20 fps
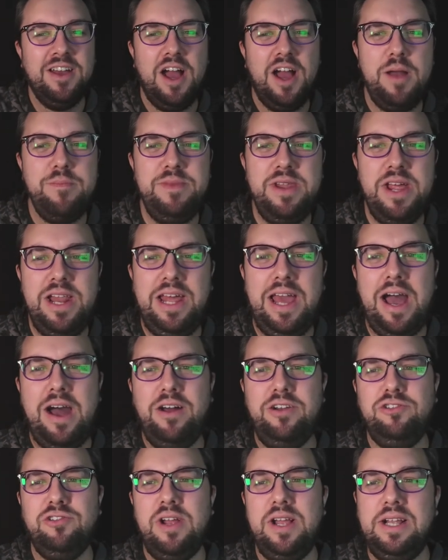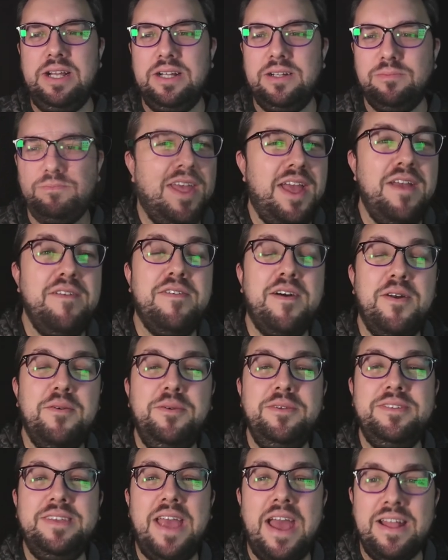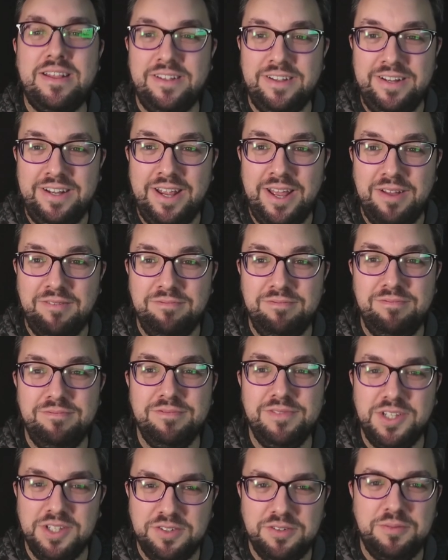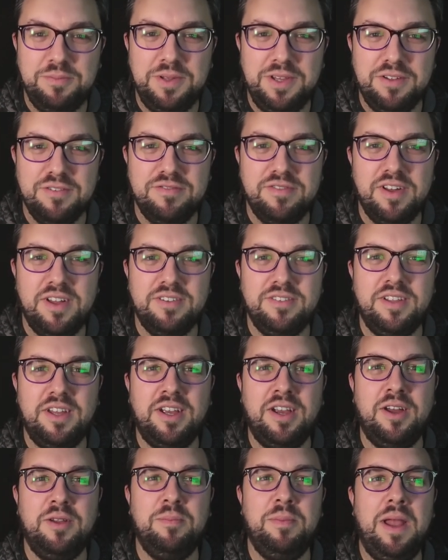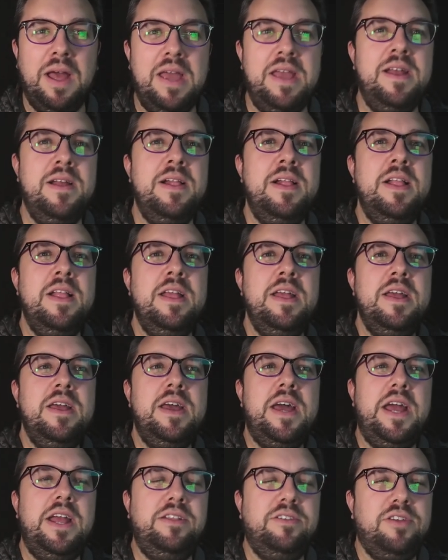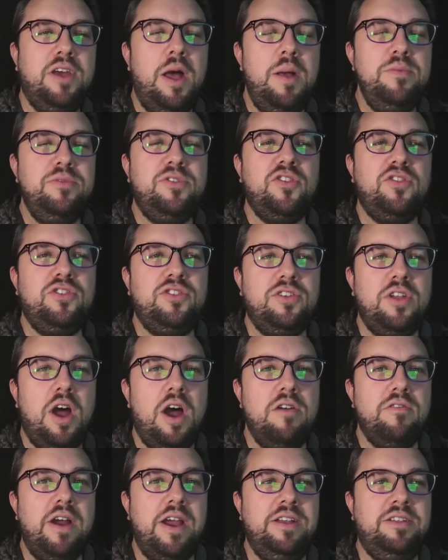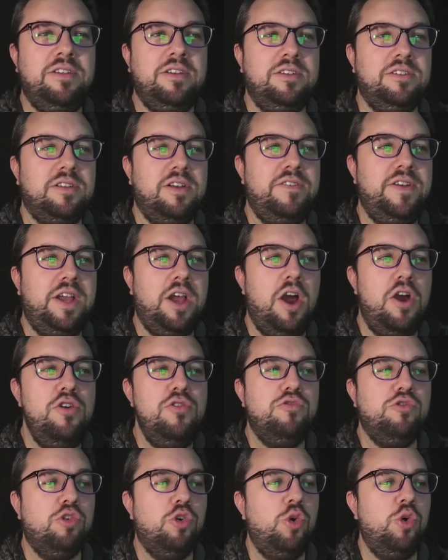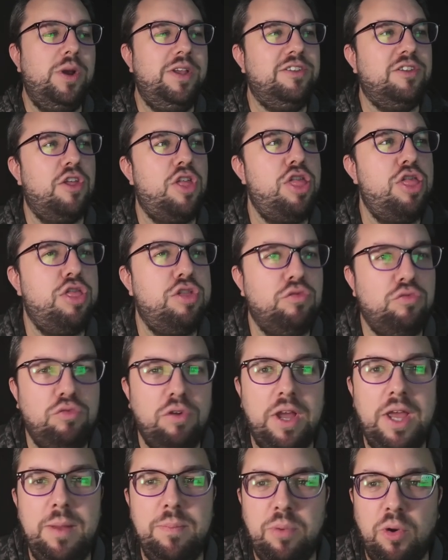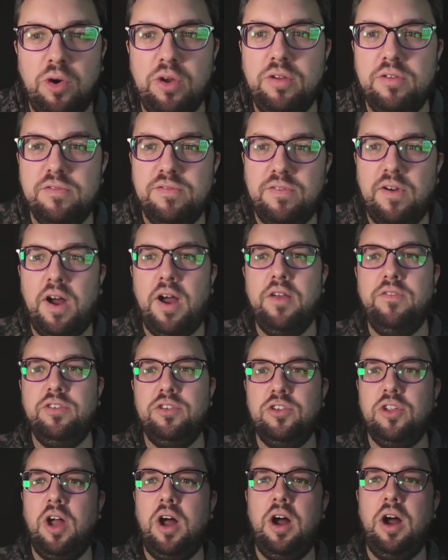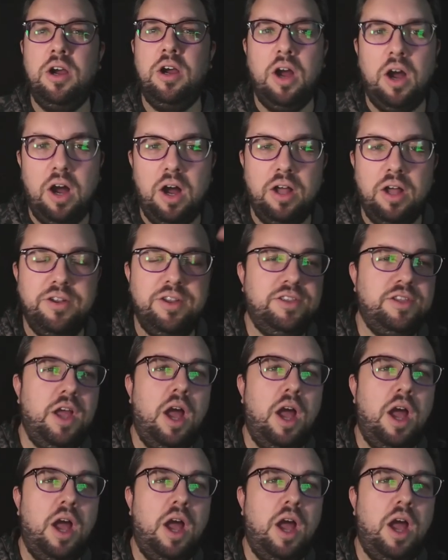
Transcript: I'm nearly out of drink. If I was getting him, this would be the first deck I'd play. In terms of star ratings, I think overall he's a 3.5 star card.